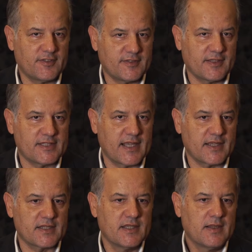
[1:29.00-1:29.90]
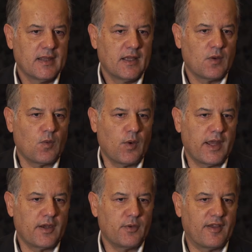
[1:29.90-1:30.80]
attack,
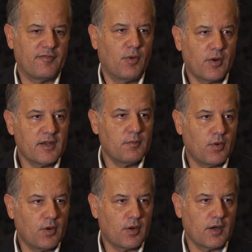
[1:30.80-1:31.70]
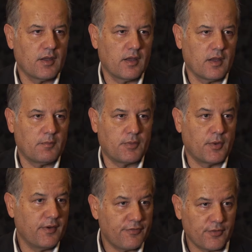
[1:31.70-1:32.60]
where you have more and more
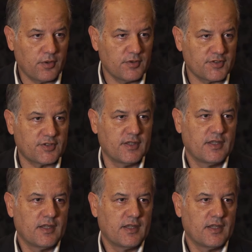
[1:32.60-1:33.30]
peripherals